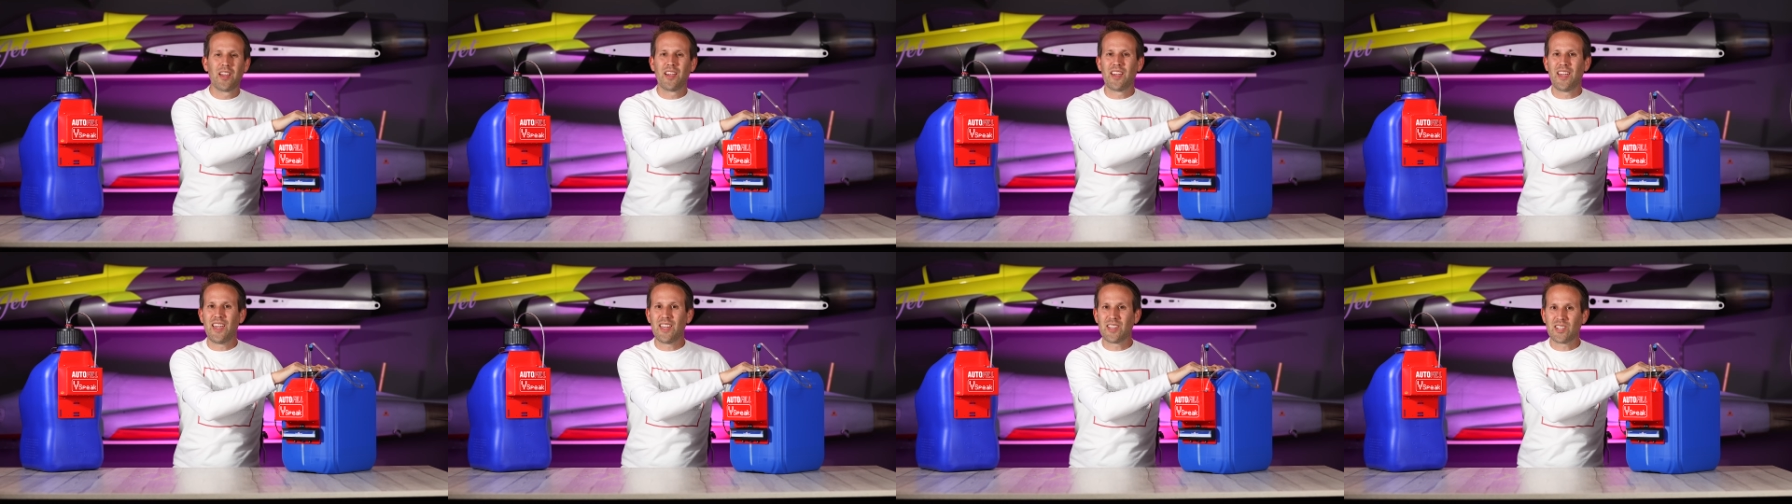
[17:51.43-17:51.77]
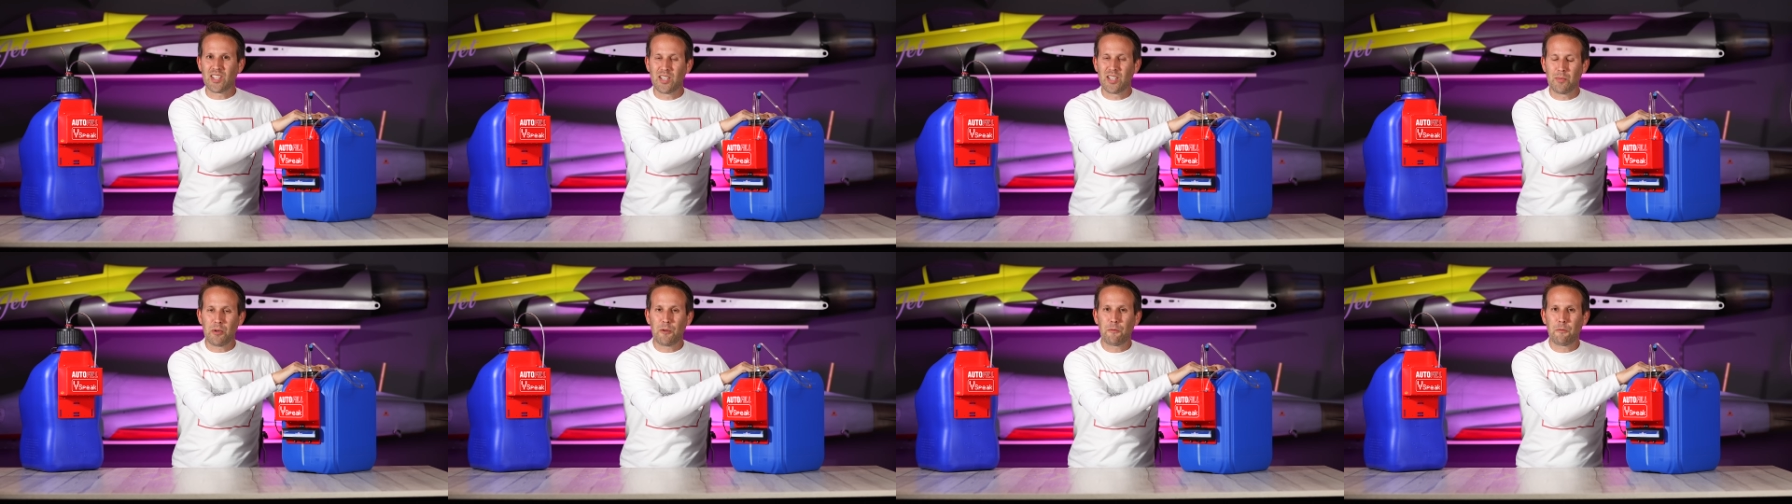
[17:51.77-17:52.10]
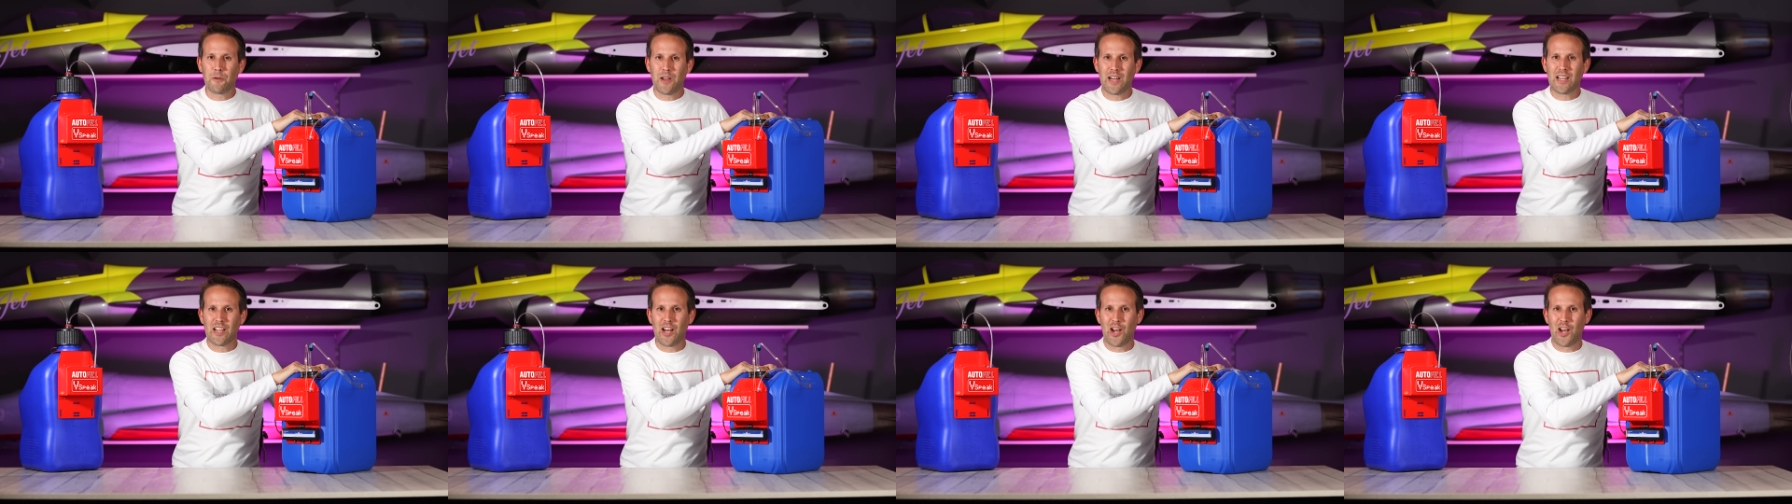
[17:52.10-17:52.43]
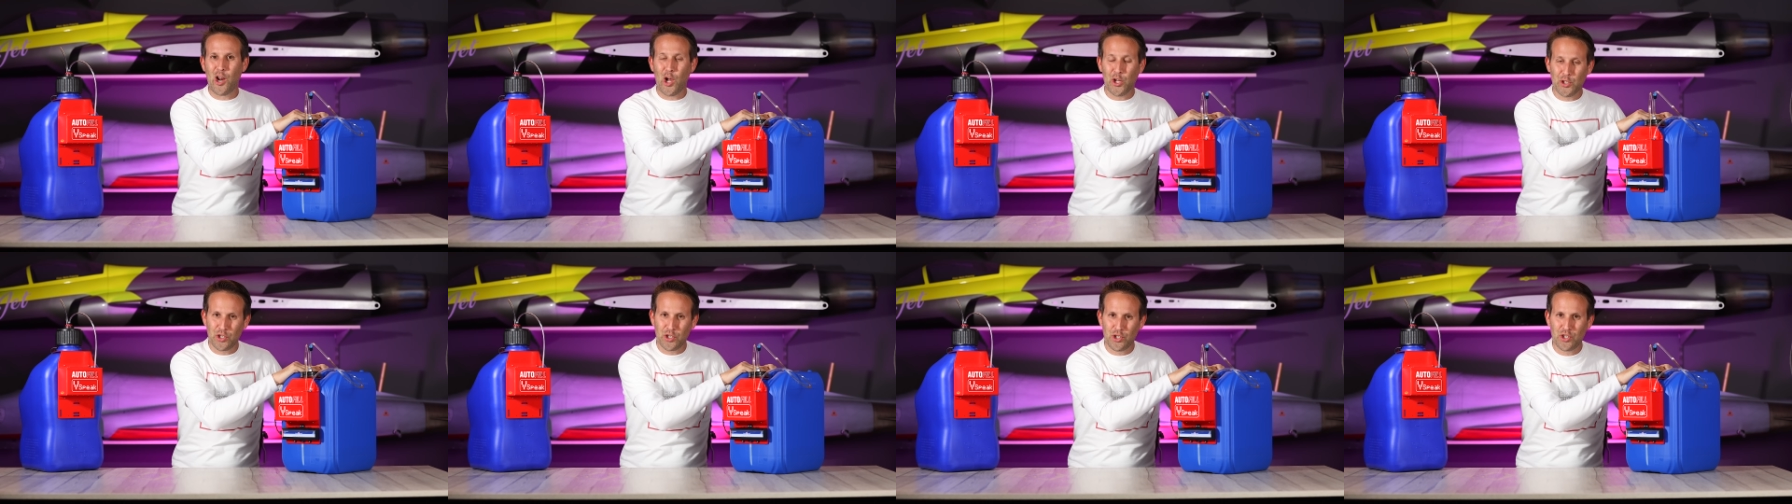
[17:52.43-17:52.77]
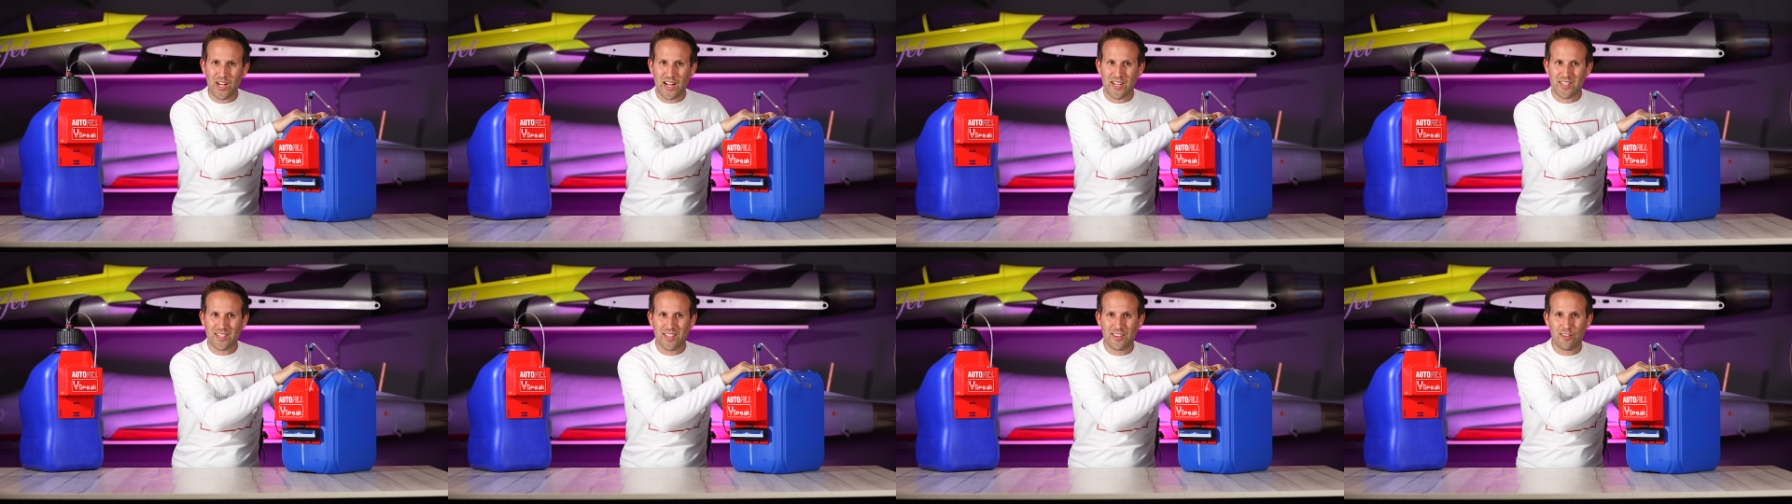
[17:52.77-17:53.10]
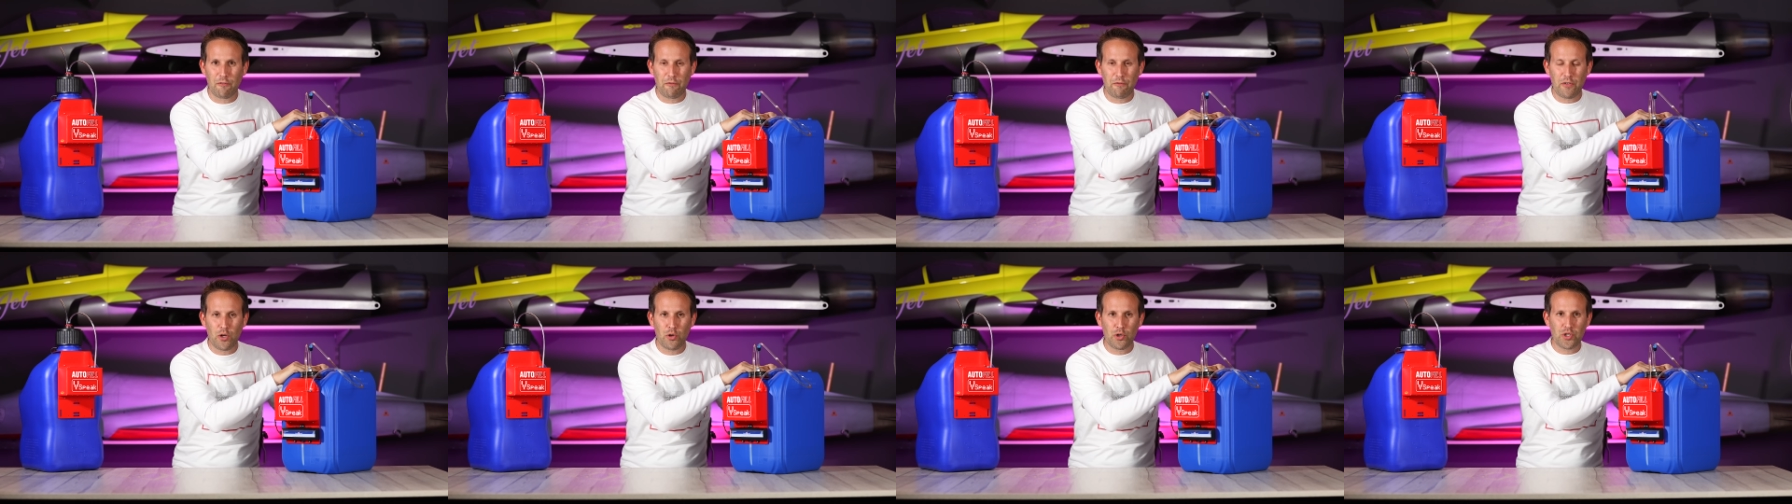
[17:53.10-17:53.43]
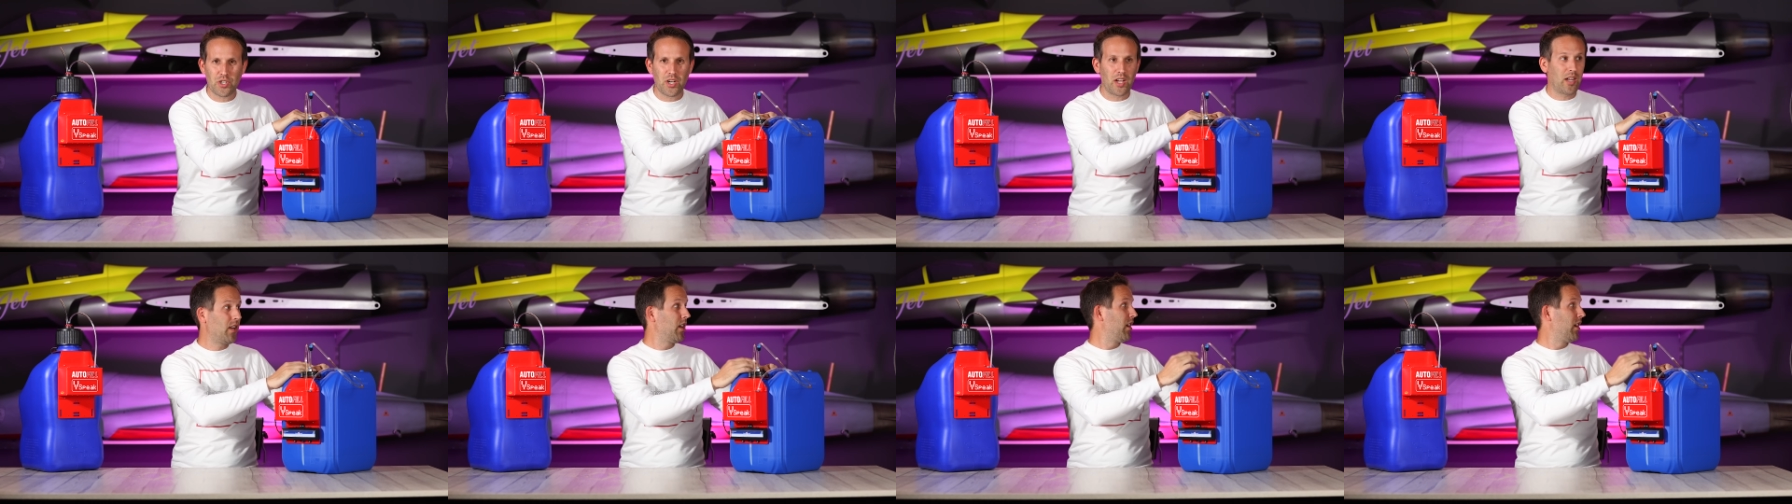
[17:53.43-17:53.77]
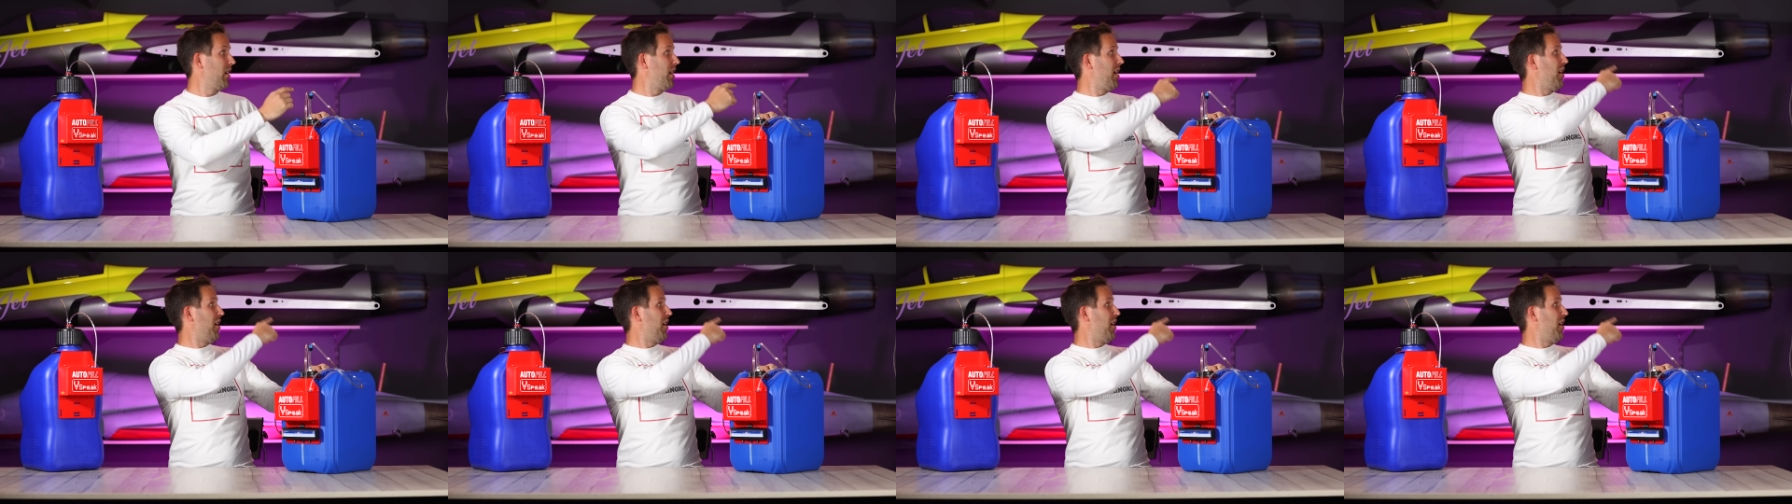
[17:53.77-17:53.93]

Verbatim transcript: is going to be filling a lot of jets in the future,